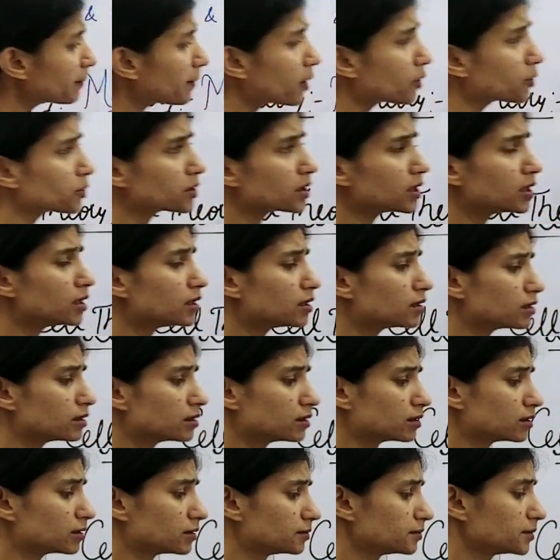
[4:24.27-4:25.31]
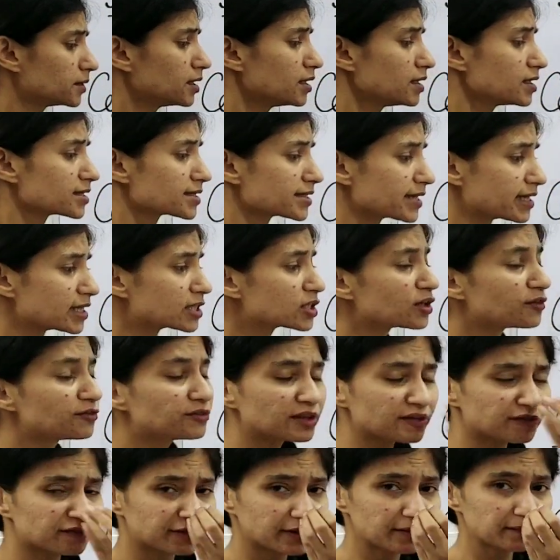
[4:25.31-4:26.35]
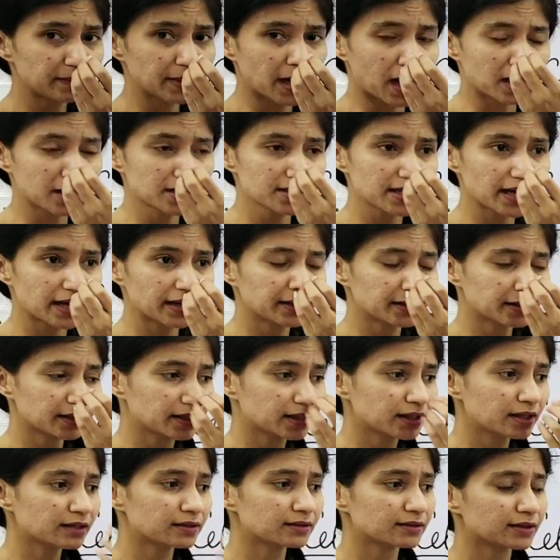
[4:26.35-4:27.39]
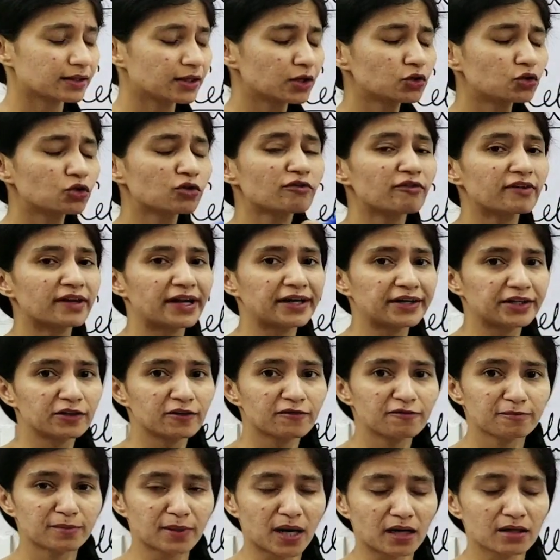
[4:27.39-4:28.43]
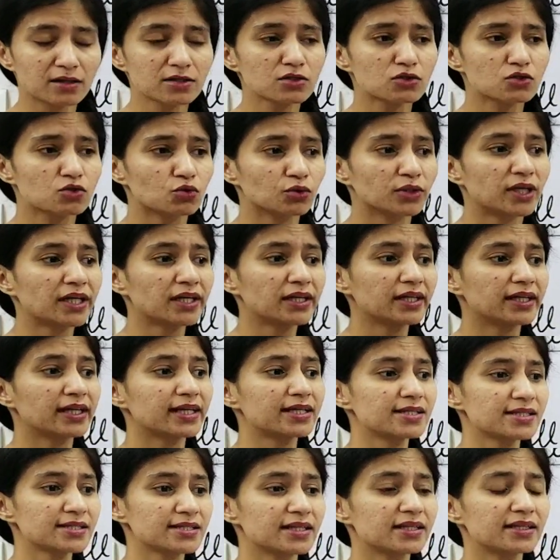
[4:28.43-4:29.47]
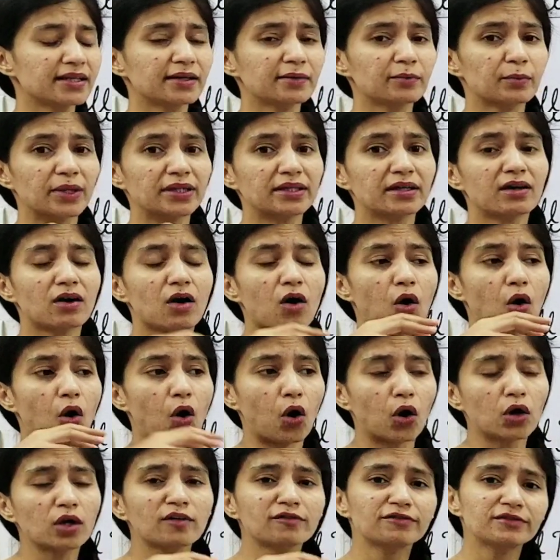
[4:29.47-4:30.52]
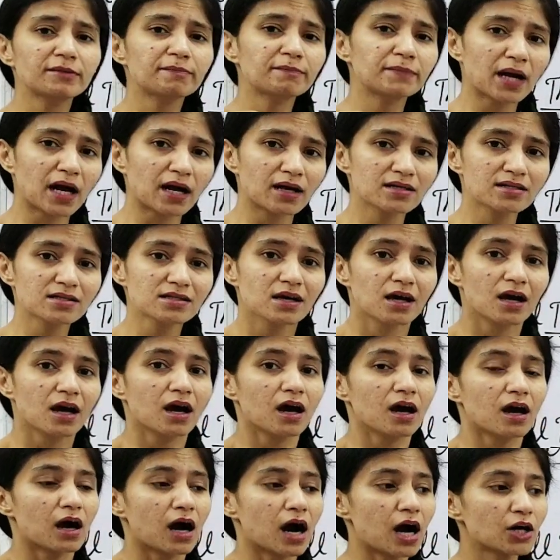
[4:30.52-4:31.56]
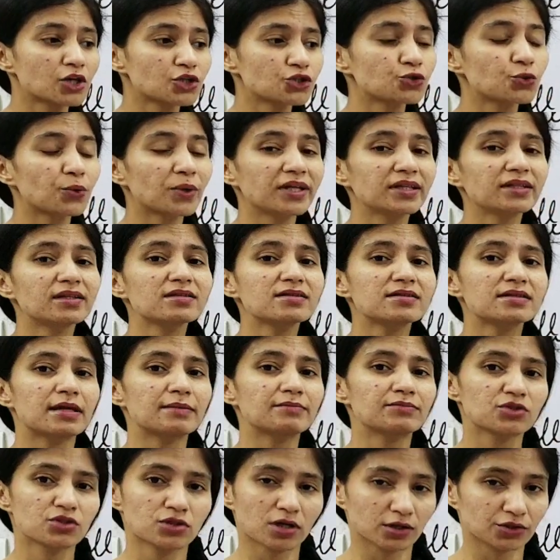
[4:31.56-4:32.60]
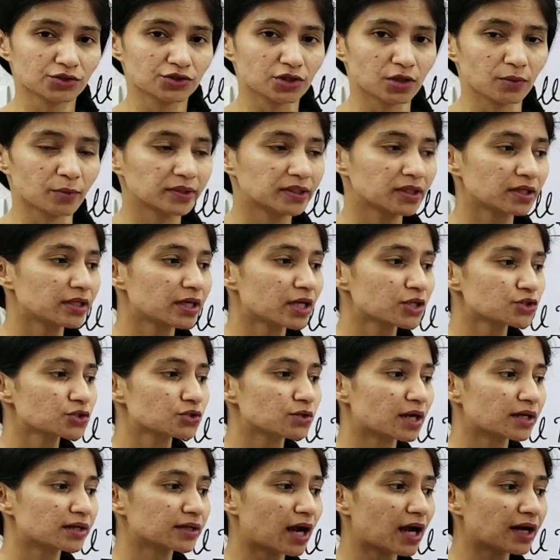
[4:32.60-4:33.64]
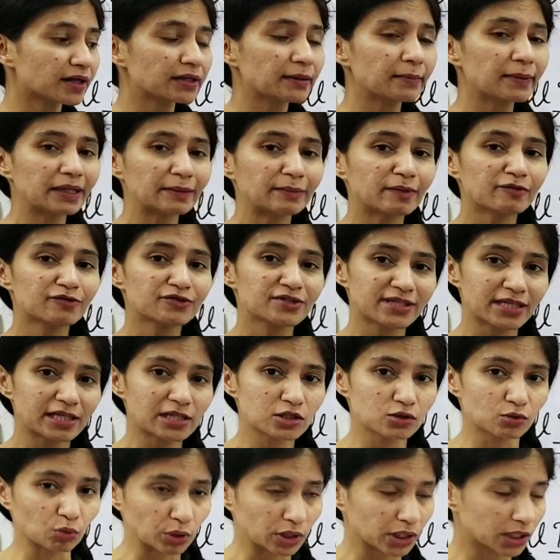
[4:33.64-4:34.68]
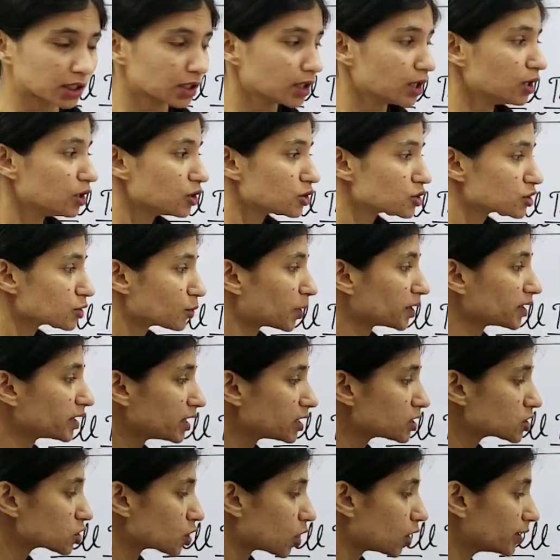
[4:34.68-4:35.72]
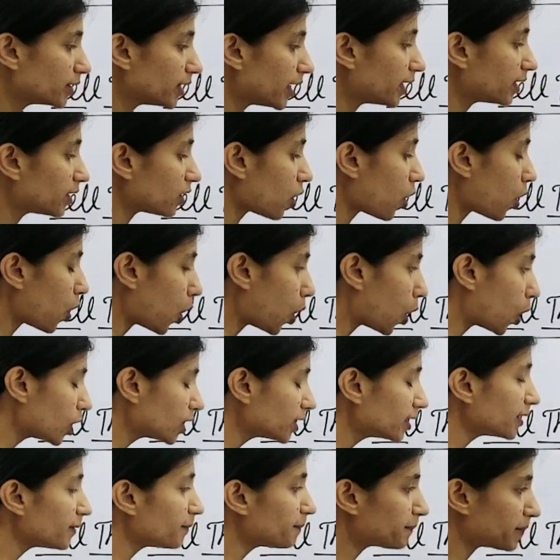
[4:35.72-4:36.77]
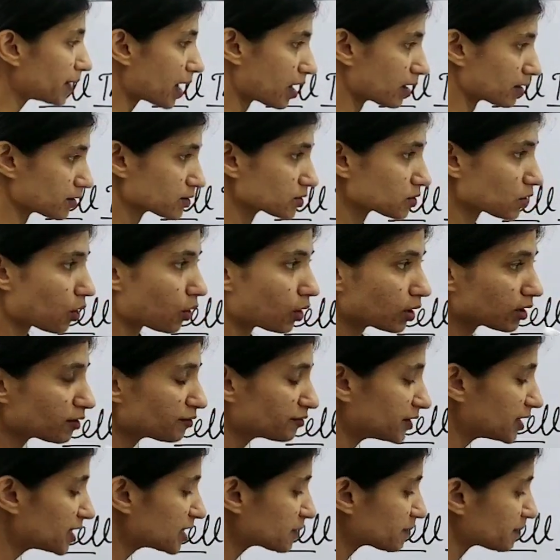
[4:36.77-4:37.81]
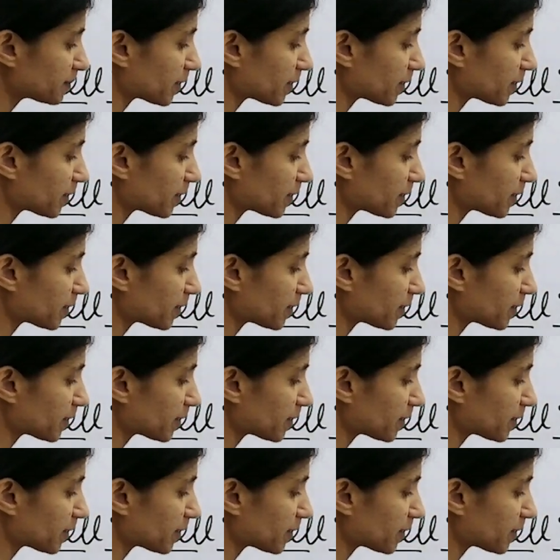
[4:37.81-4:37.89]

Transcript: about the cells of different plants, and he took variety of plants so that he can see that whether all of the plants are showing the same structure, whether they are they made up of cells only. So what he saw, that all of these